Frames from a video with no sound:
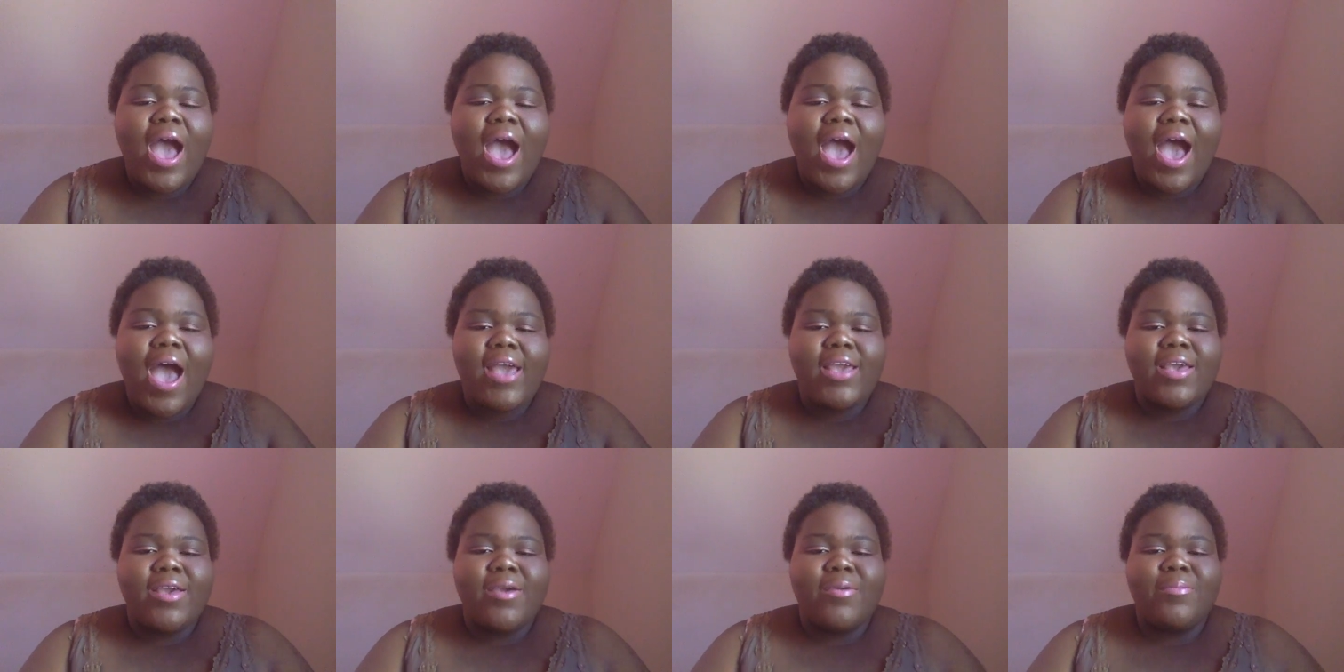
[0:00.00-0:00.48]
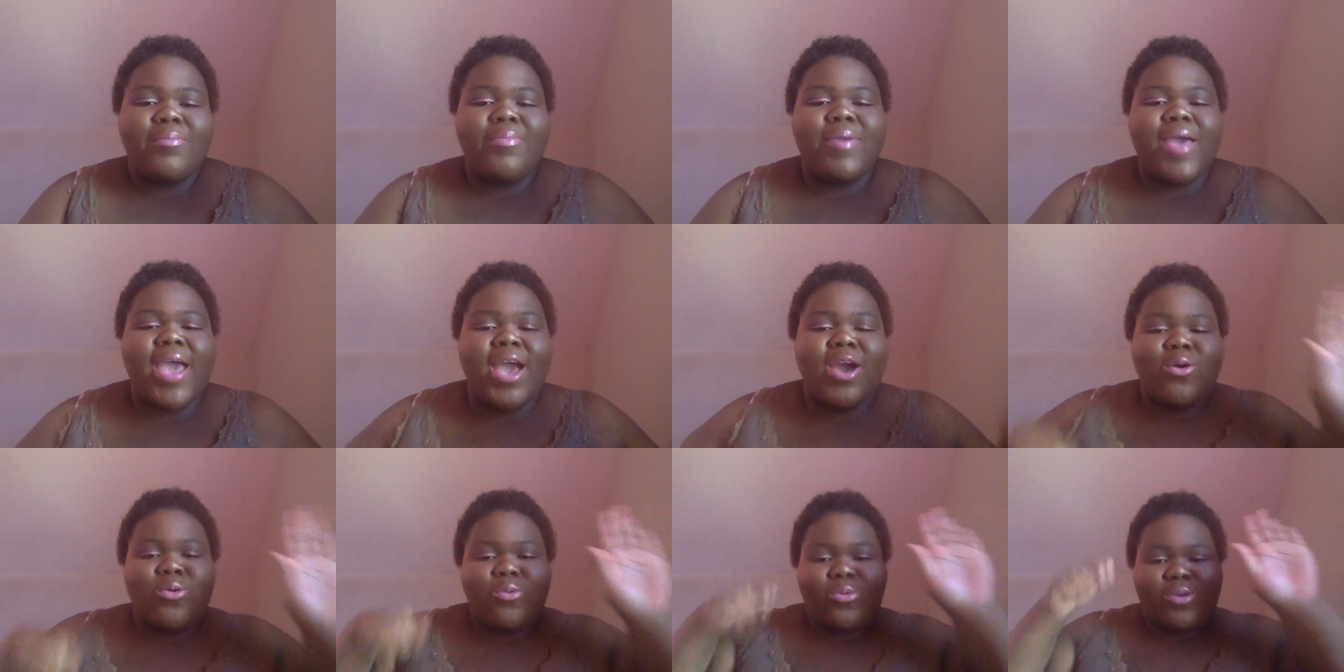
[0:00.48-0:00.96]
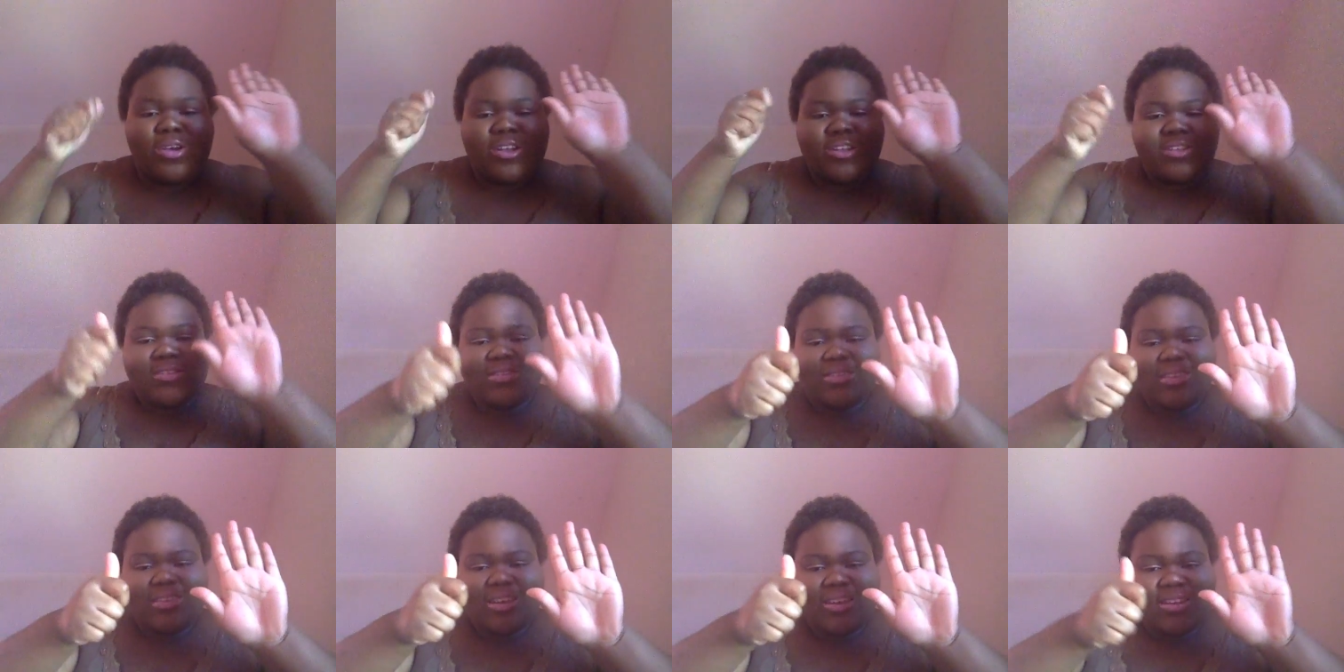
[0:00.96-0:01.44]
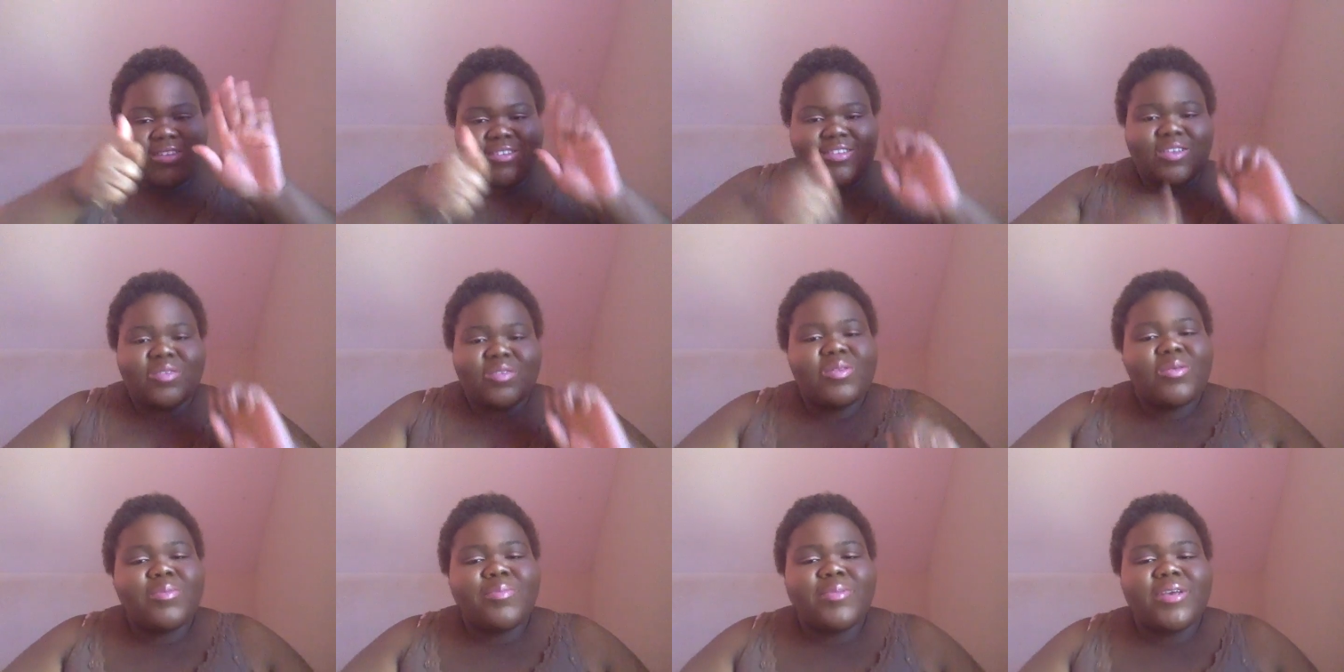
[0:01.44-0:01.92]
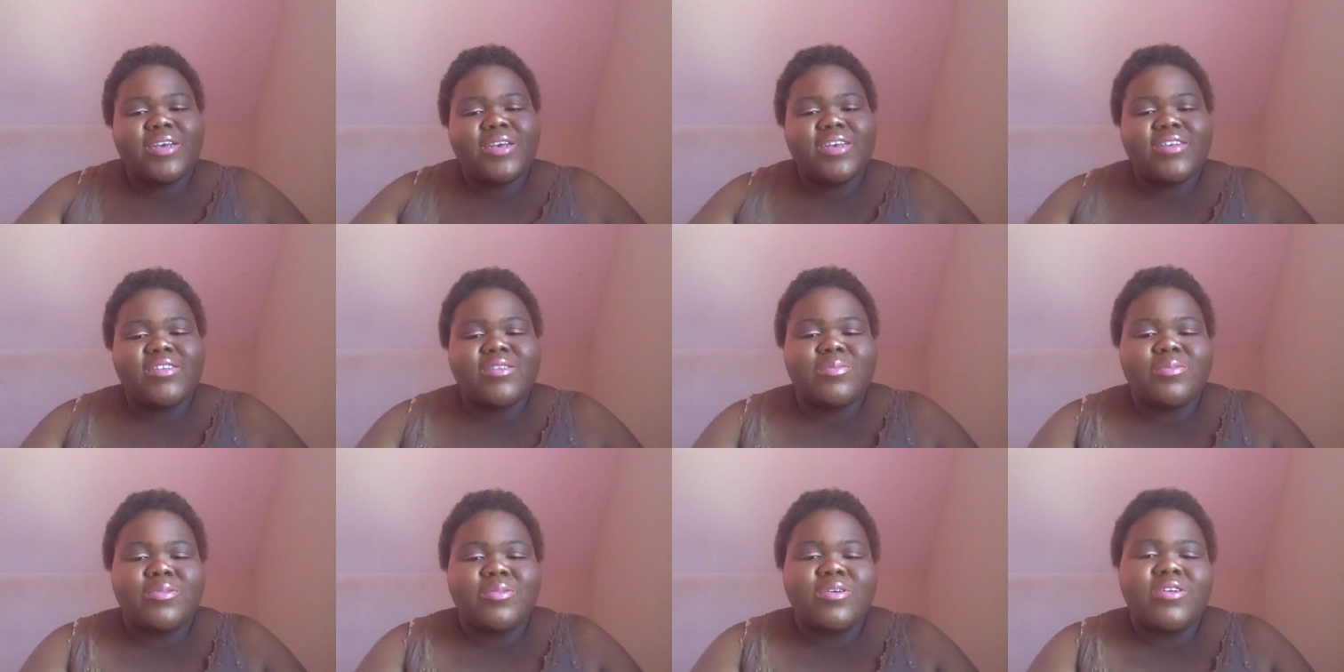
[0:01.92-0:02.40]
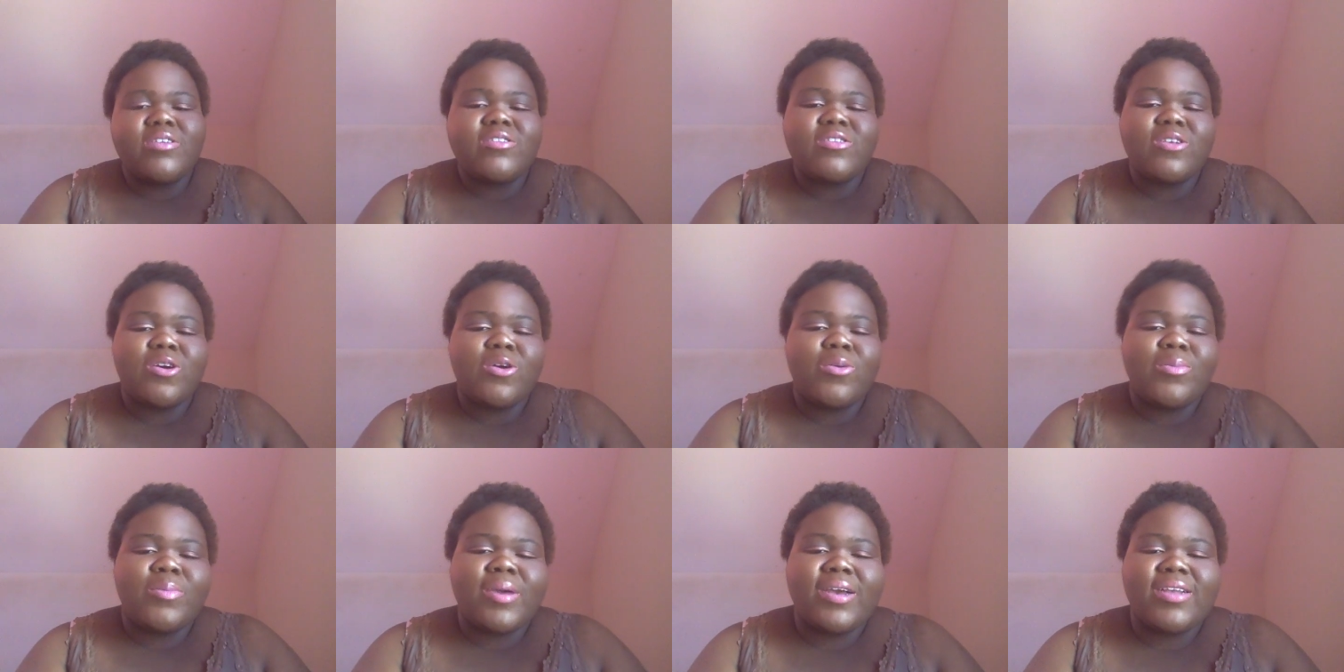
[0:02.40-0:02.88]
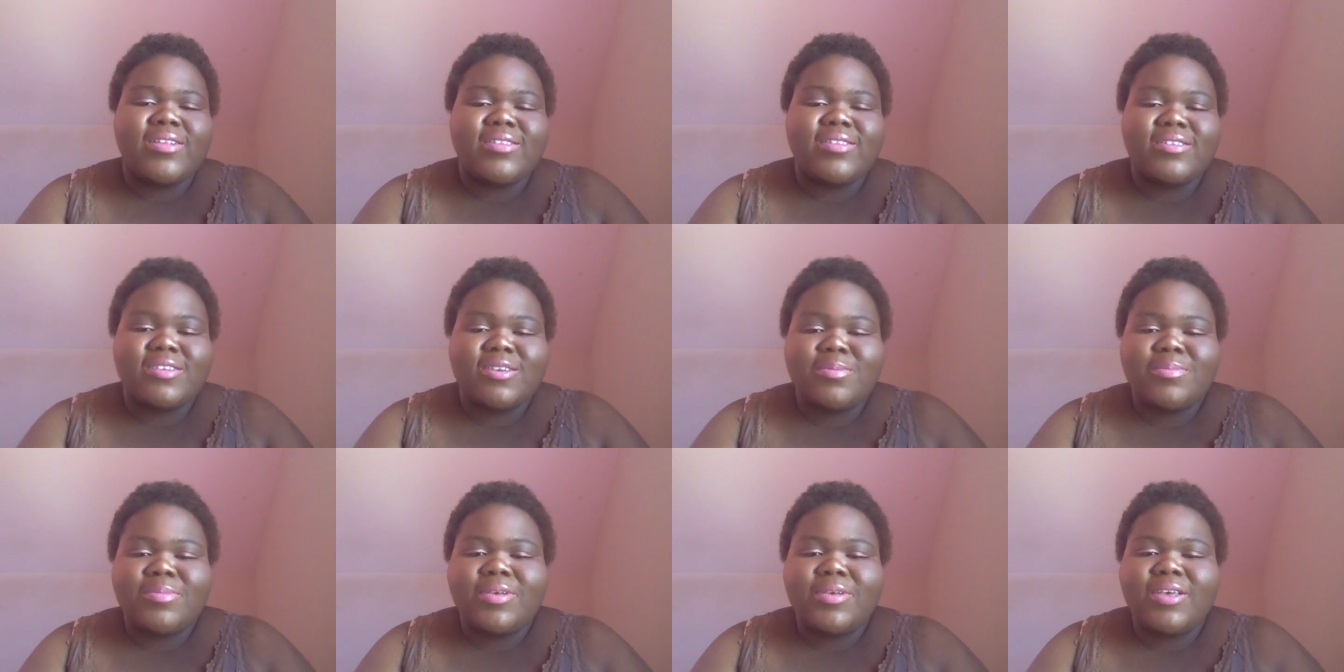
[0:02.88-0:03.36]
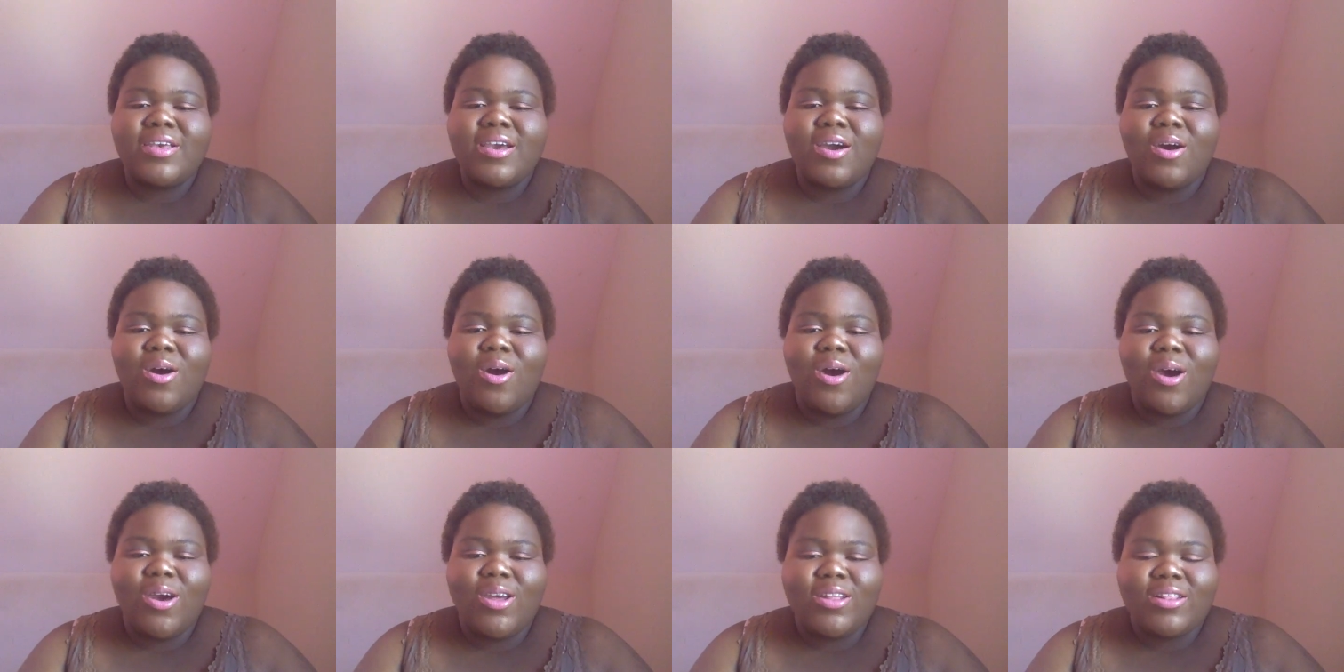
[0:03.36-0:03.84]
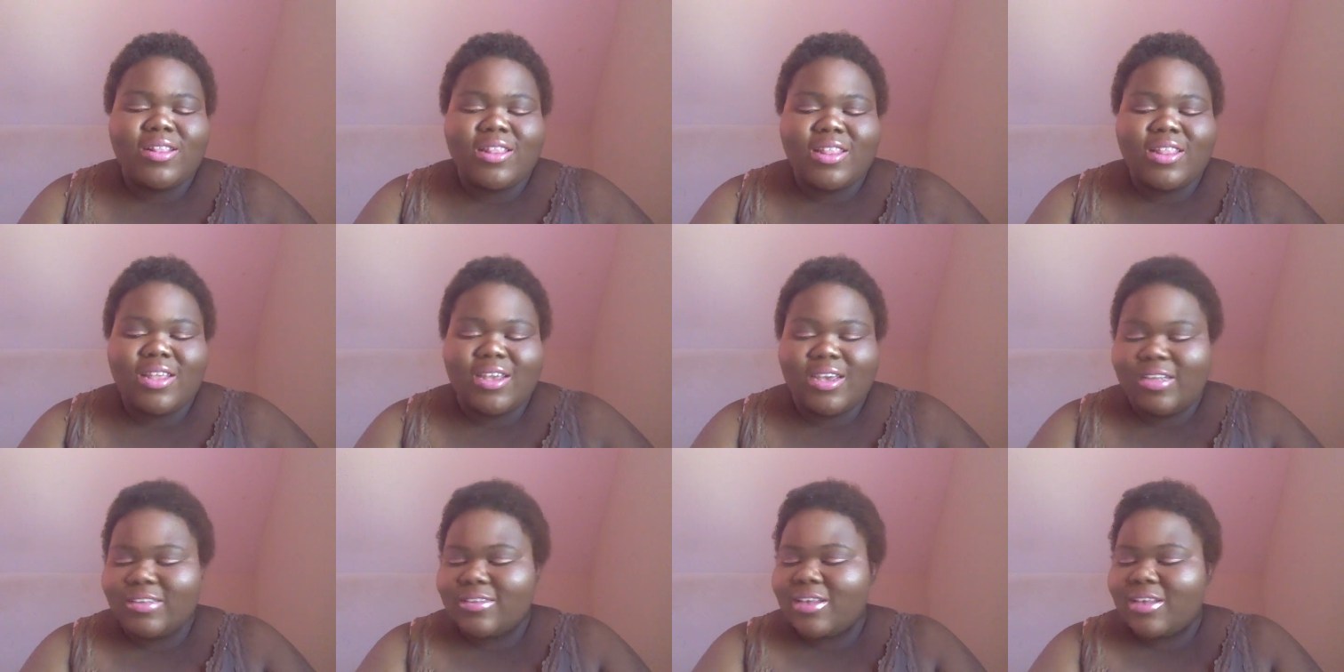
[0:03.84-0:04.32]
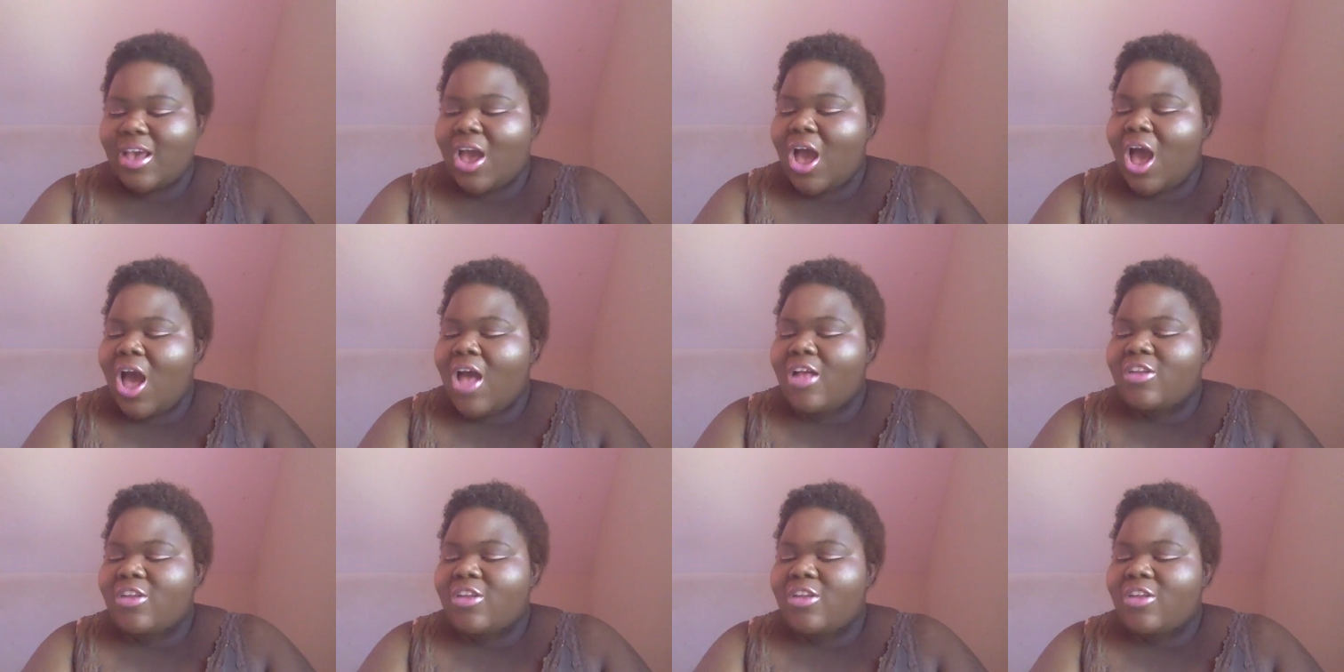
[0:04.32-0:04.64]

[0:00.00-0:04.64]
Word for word: I am back with six of the biggest books on my T B R list.